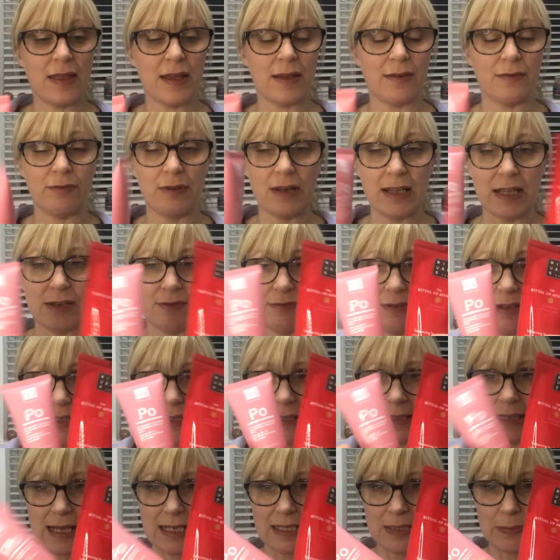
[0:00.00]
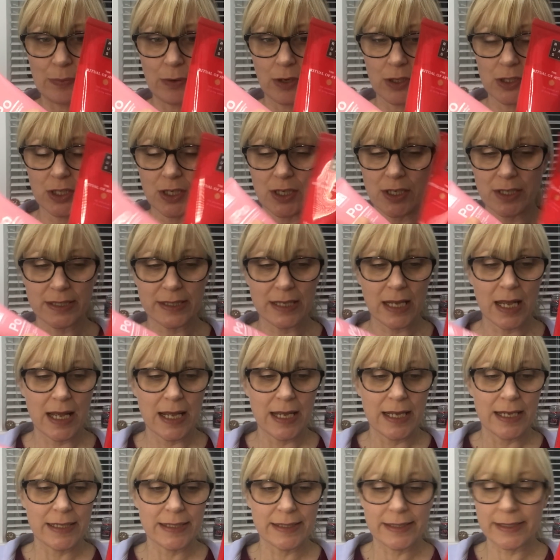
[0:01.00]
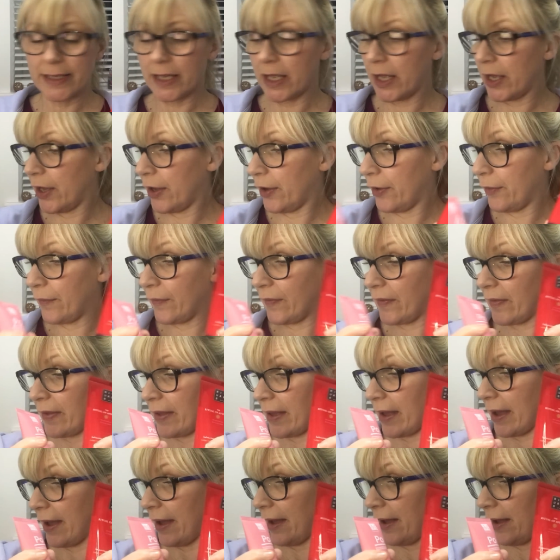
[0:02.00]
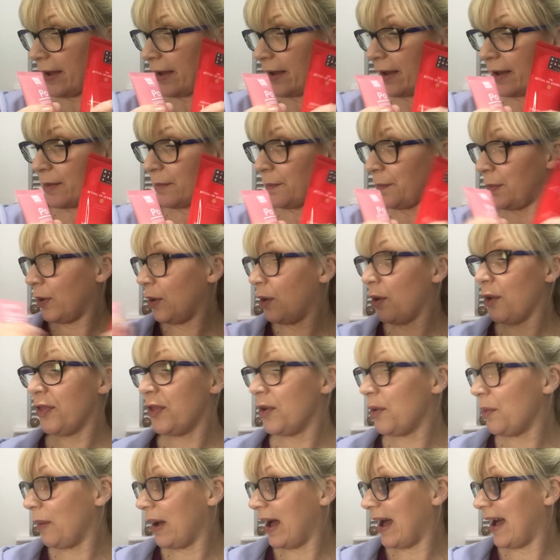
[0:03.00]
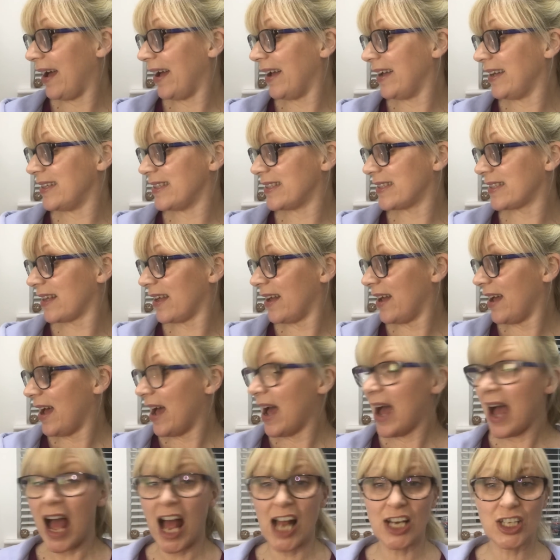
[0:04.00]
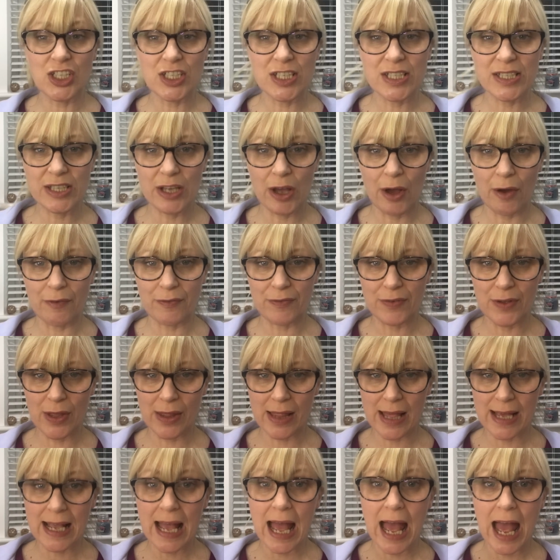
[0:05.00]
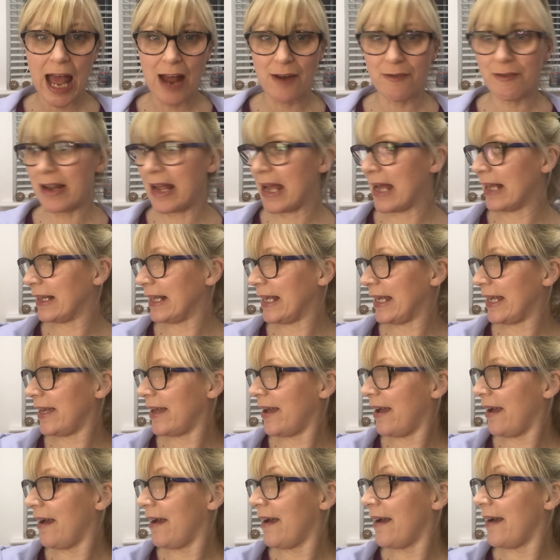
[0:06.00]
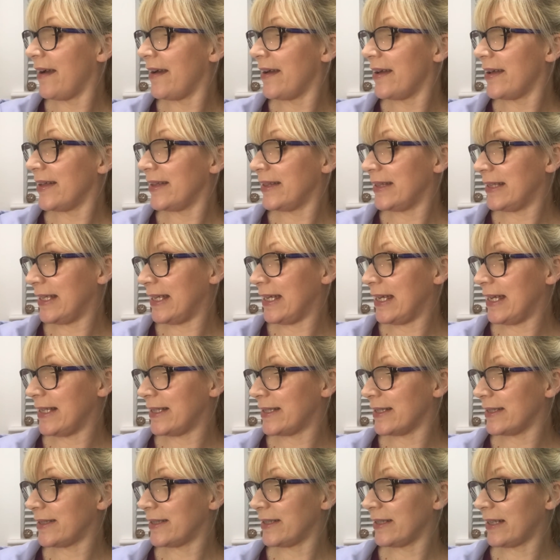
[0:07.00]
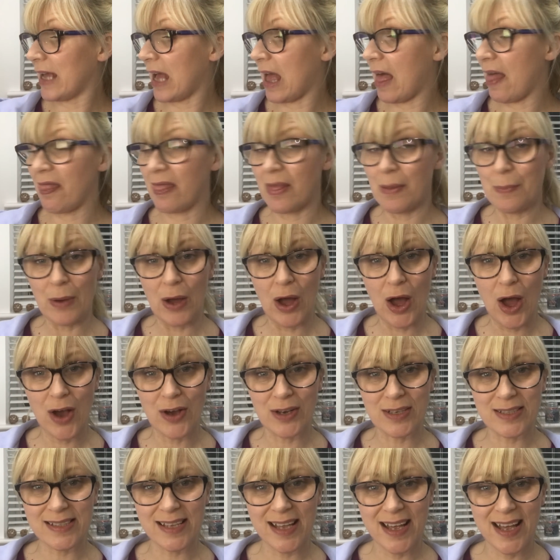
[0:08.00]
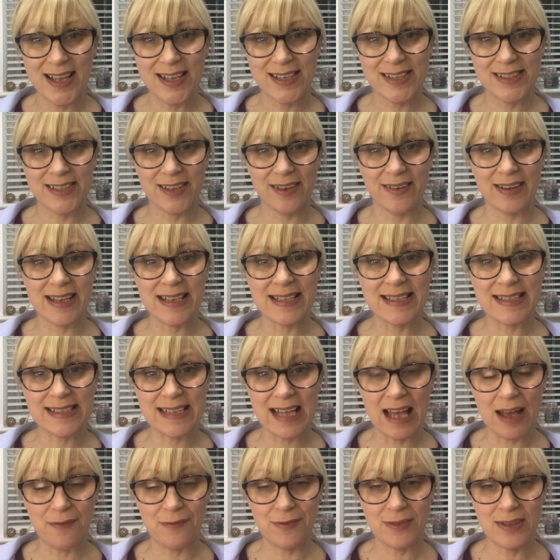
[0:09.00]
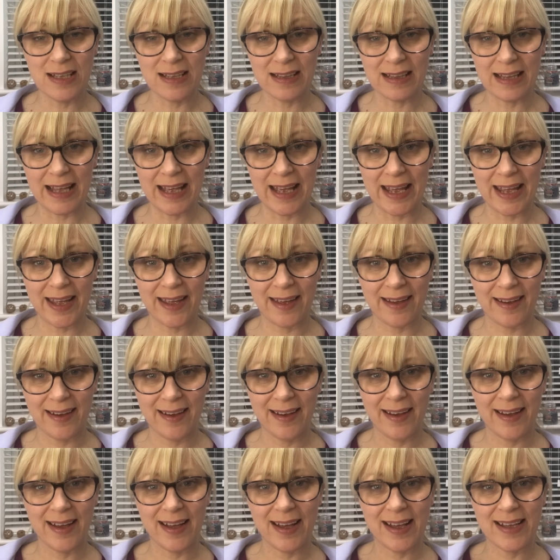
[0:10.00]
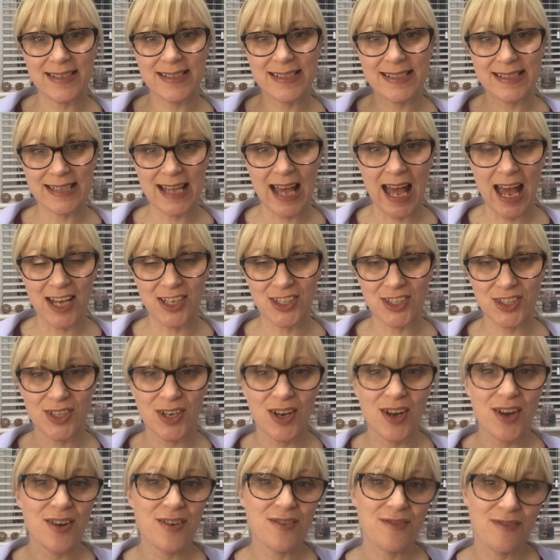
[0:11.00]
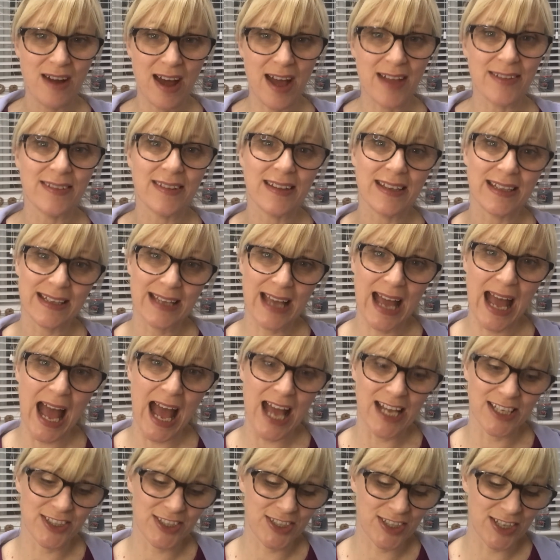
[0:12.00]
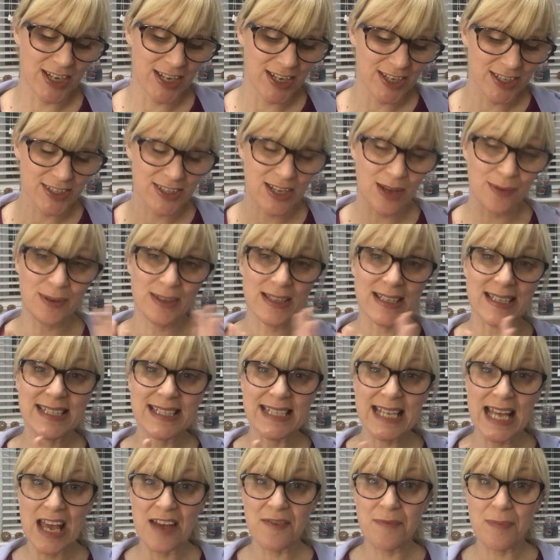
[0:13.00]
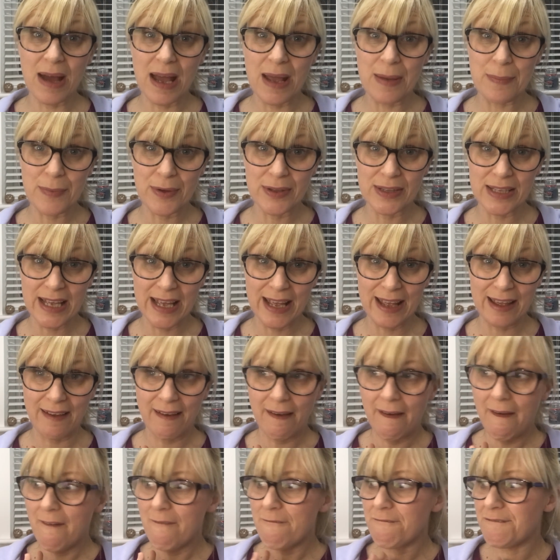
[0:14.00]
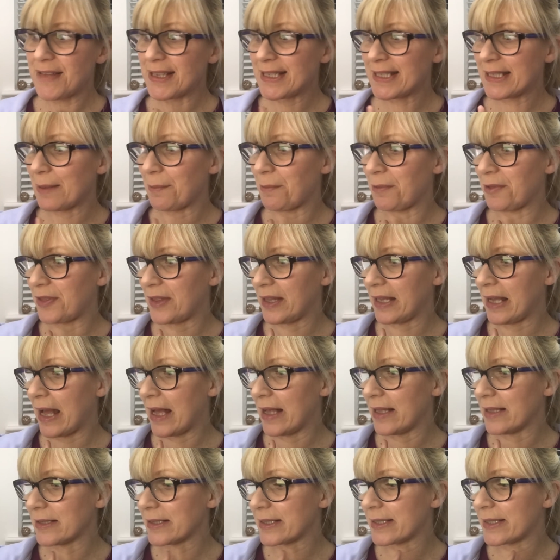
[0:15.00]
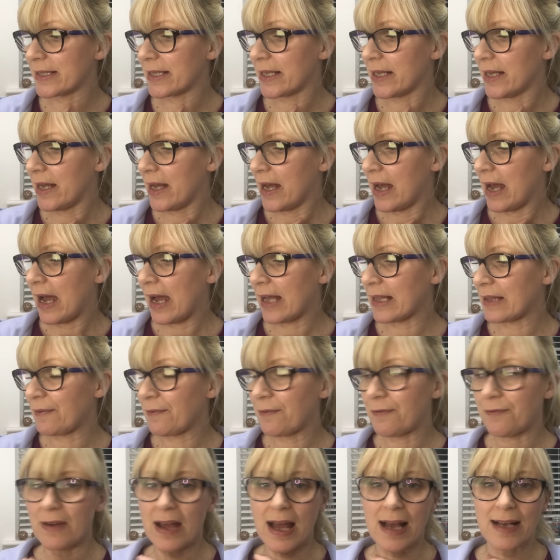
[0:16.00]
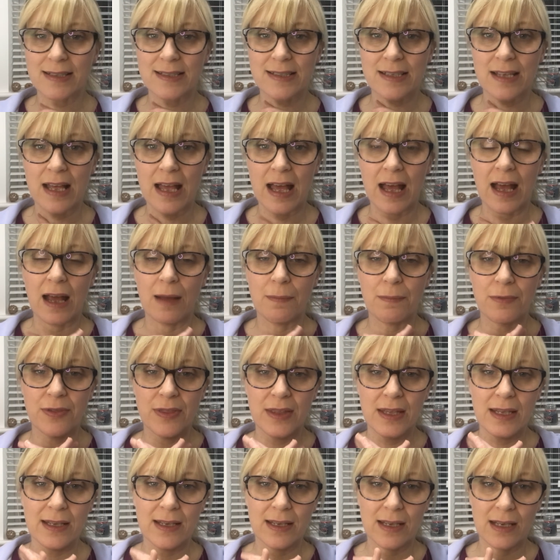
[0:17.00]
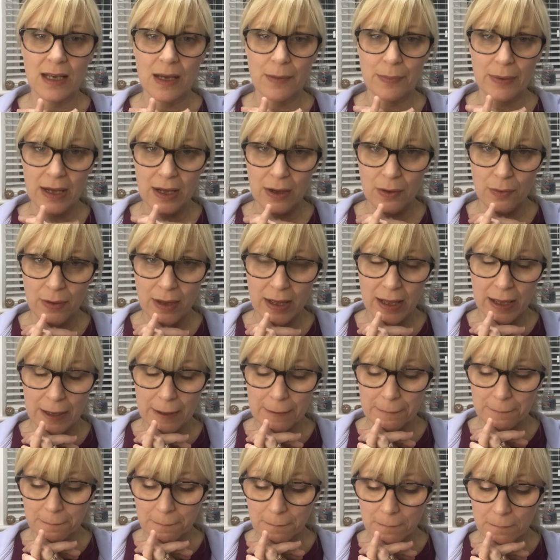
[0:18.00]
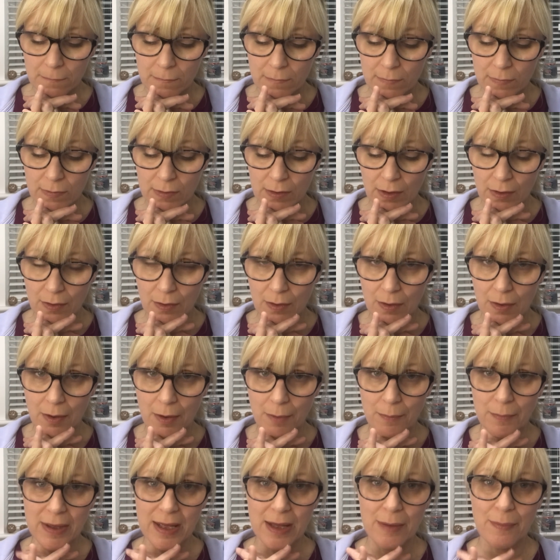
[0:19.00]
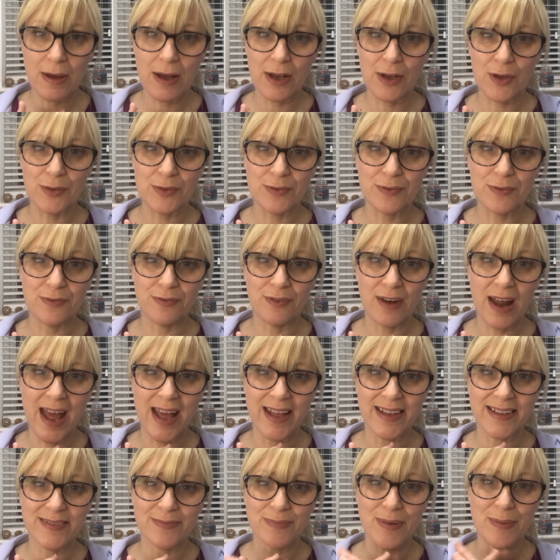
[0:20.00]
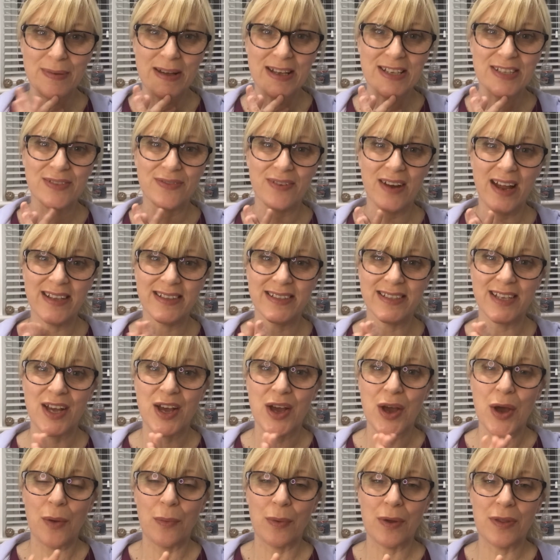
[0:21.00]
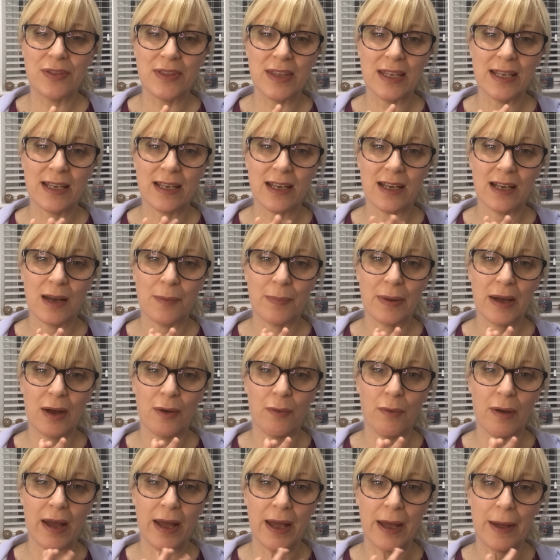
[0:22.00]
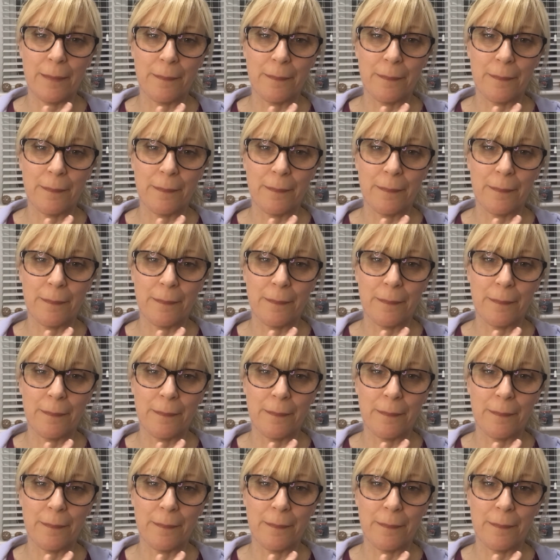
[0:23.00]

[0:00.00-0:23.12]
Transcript: They're really, really nice products. So yeah, but otherwise, I just don't feel like I really need to get the box. So it is definitely a stash rather than cash. So I'm going to save my money for something else. And in fact, I'm thinking about me and my good friend, my best friend, we're thinking about